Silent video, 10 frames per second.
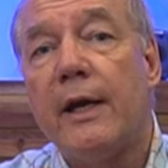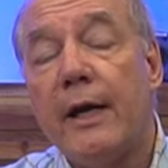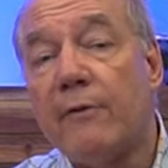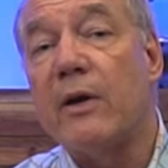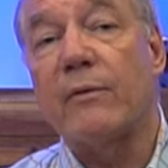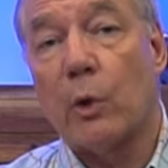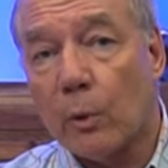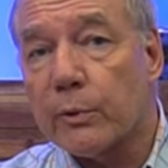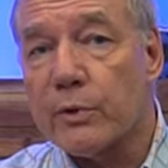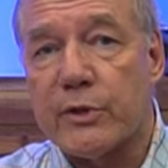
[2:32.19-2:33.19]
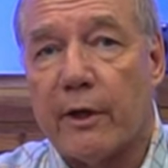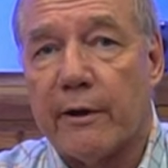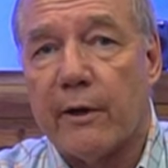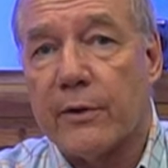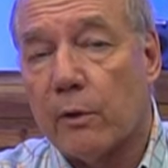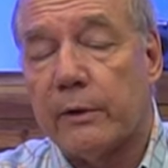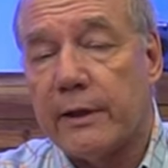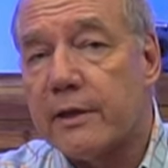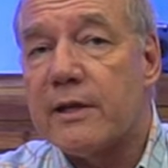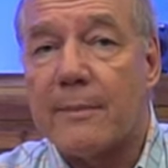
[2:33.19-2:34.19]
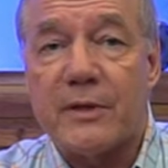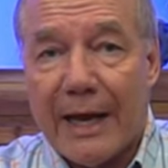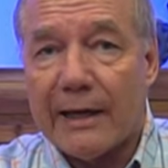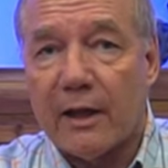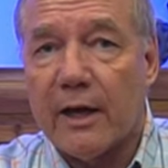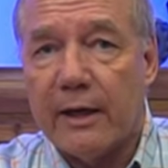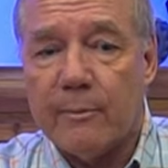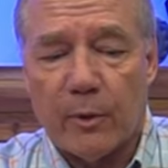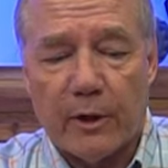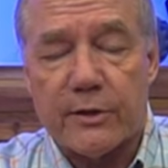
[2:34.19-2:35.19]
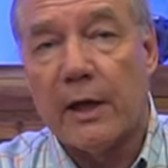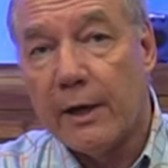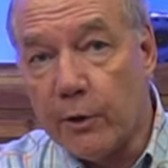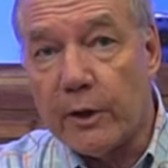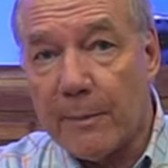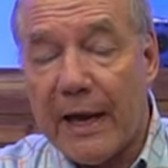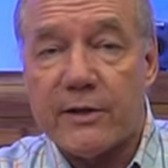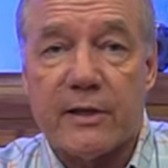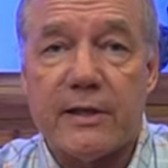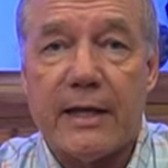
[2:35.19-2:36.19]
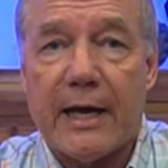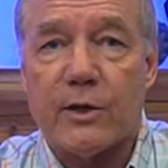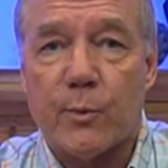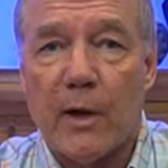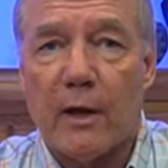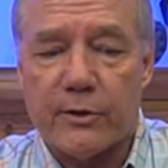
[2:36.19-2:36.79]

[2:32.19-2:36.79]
If you have an older stereo that only accepts analog inputs, you can pass it to that as well.